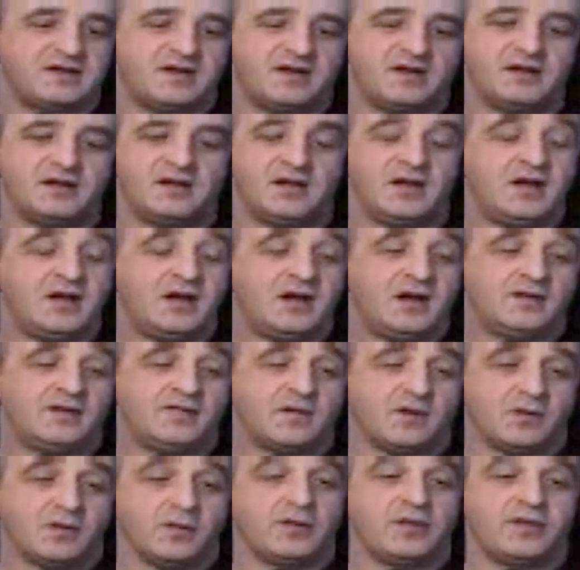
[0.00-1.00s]

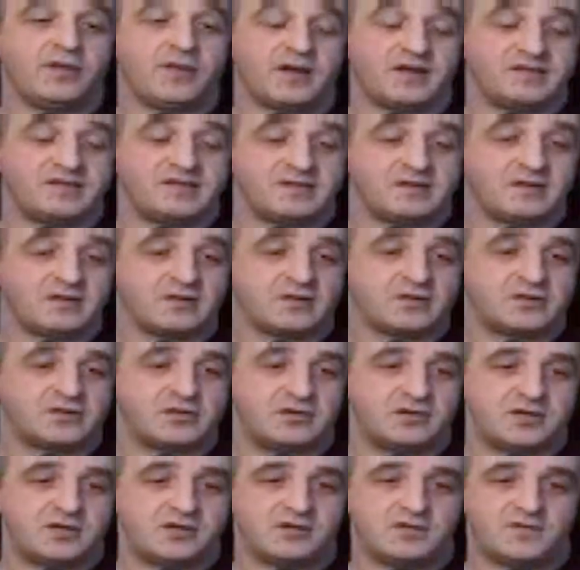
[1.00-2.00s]
of all the things that I'll
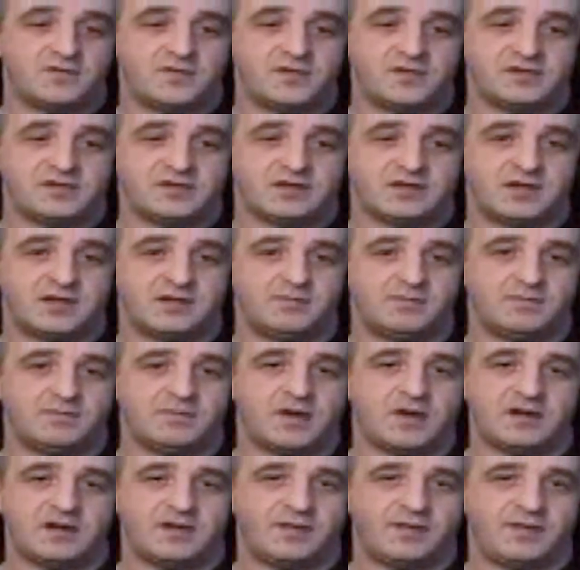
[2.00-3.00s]
show you over the
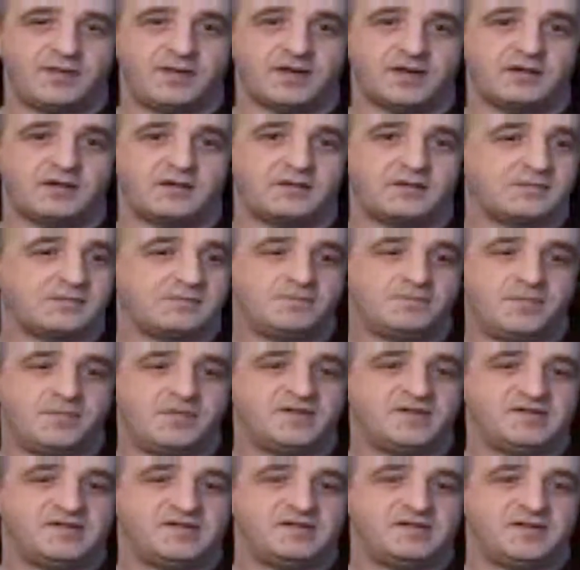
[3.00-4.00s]
time, I think
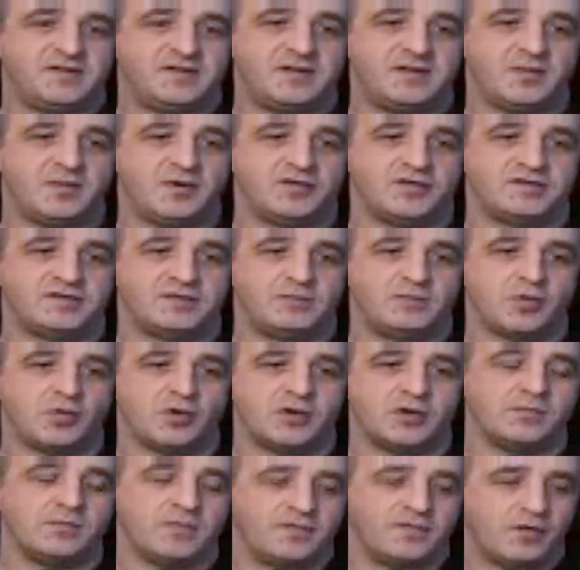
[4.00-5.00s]
this is the most
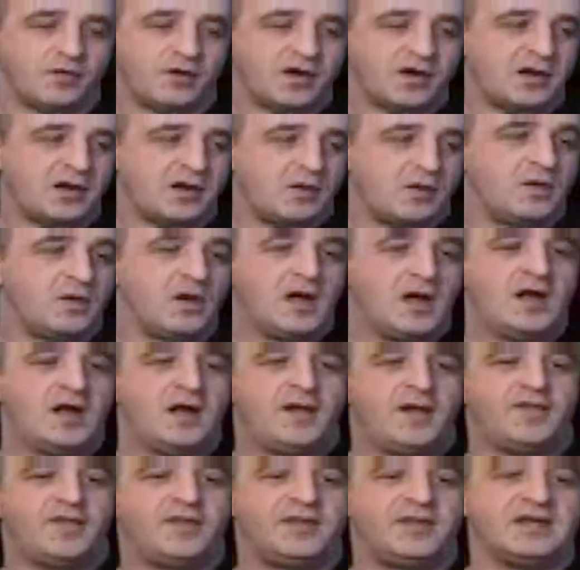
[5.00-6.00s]
important. Before I go,
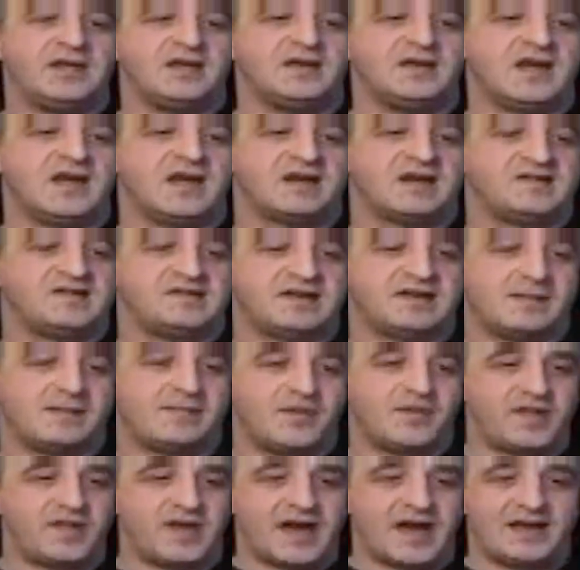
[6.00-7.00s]
the next
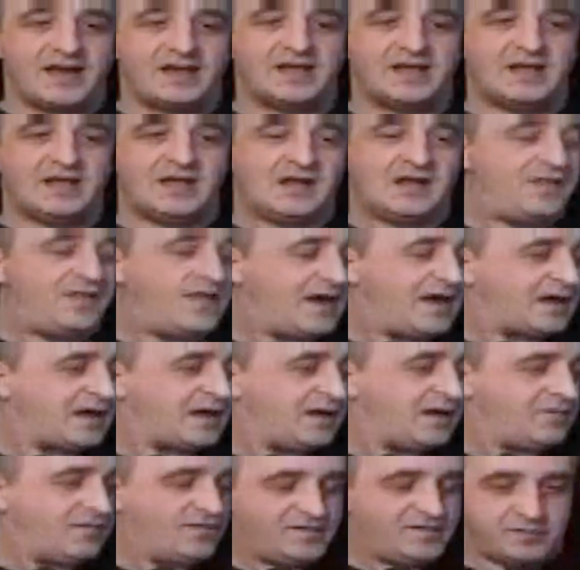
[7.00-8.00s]
step of that
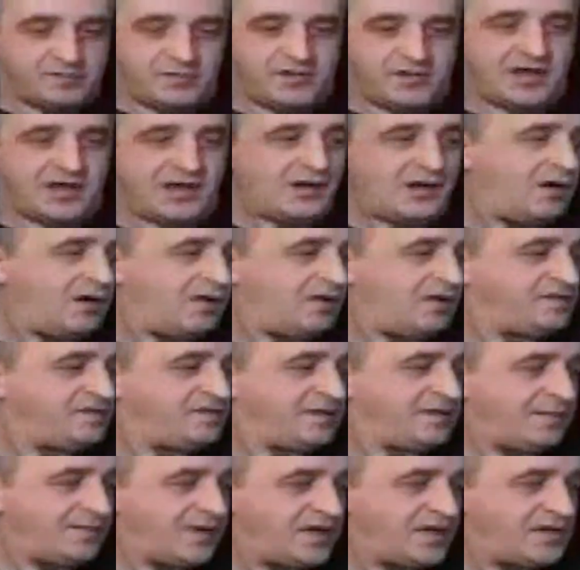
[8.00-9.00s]
covers what they call a
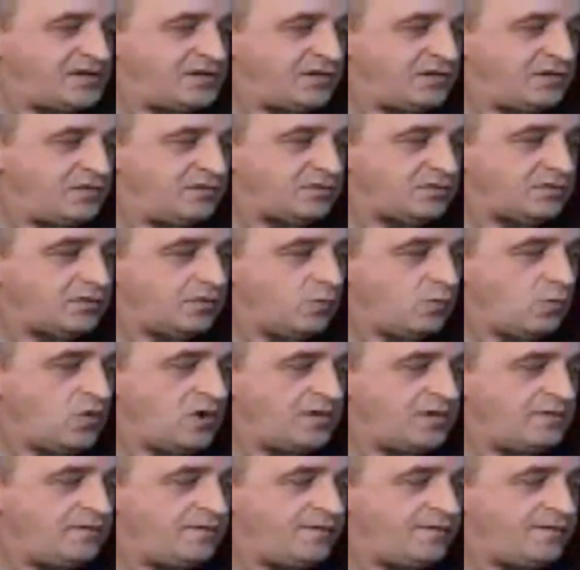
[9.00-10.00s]
semitone, or a
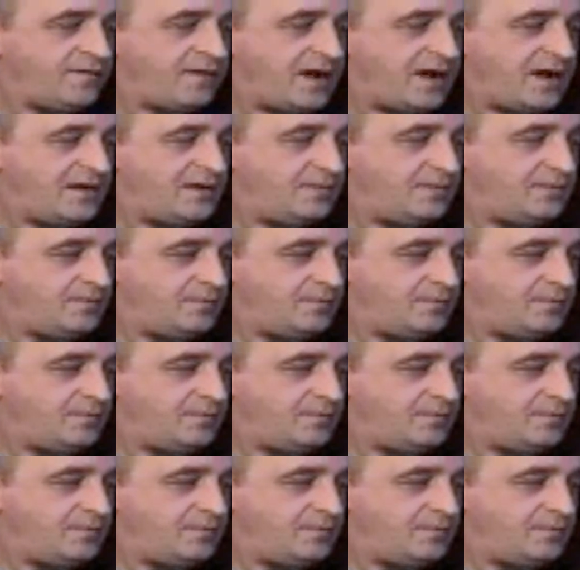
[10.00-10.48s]
1 fret.